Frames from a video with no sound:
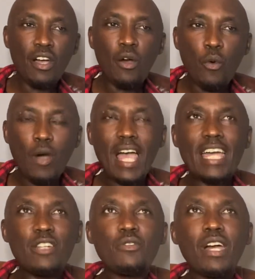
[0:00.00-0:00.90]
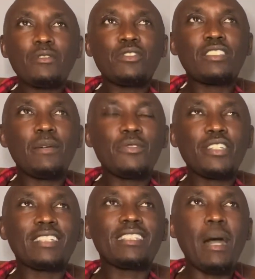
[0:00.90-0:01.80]
why do you have to
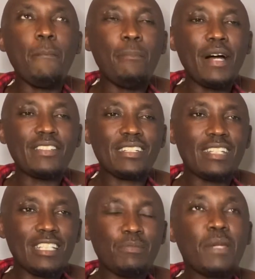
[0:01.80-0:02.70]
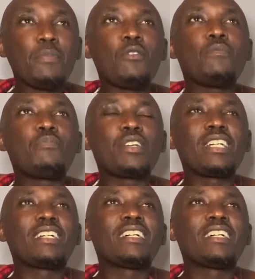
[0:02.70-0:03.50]
subject ambassadors, people who bring